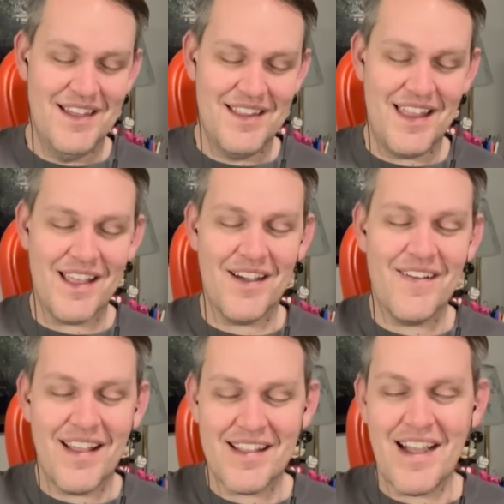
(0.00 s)
Like, all
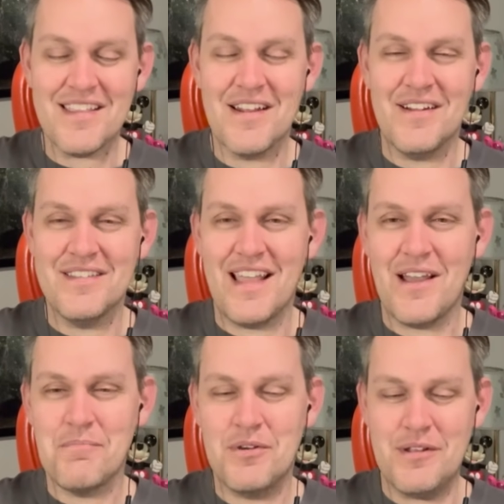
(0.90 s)
right, got that all
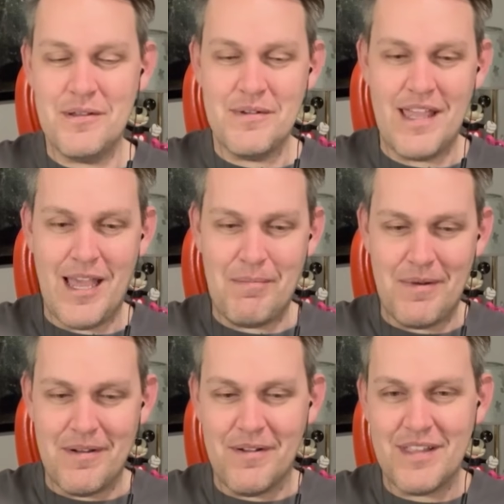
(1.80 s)
down, put a new cap
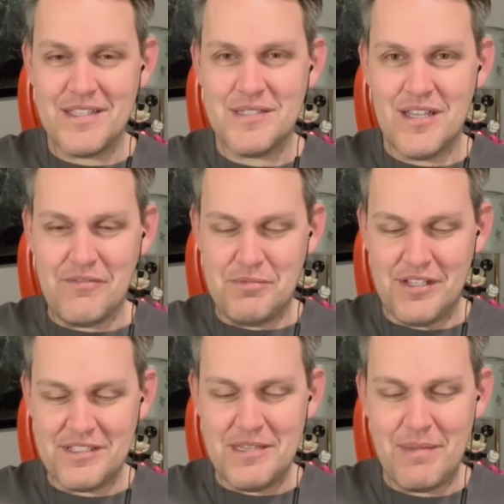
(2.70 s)
on all that stuff,
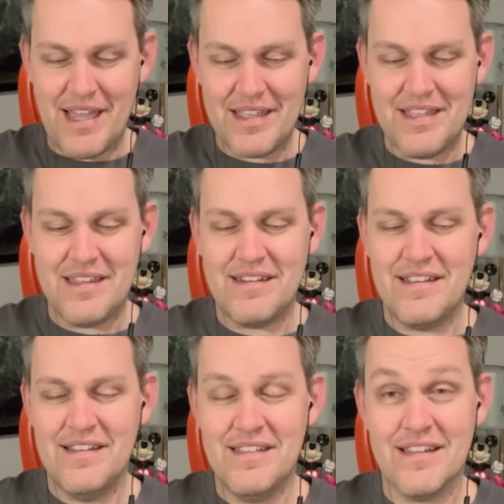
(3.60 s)
plugged it back
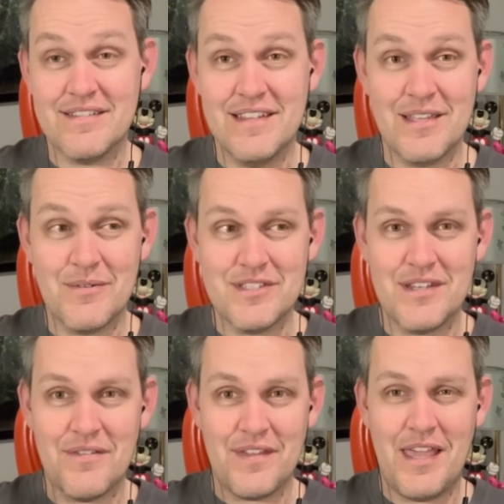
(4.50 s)
in. Luckily, there was
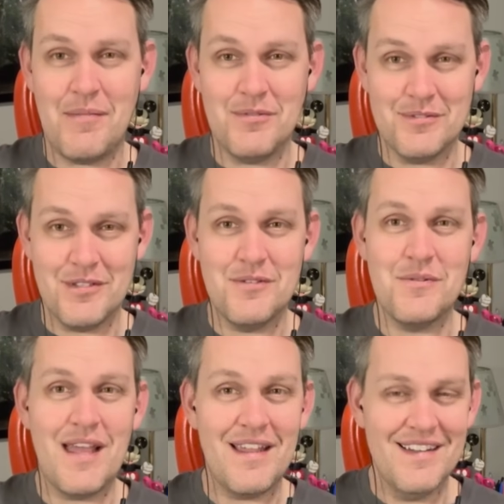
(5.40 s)
enough cable to do
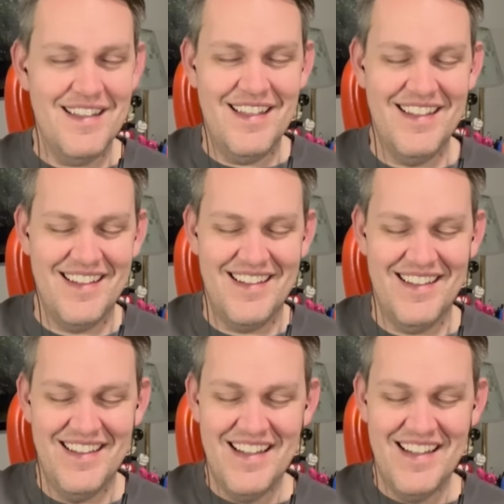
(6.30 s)
that.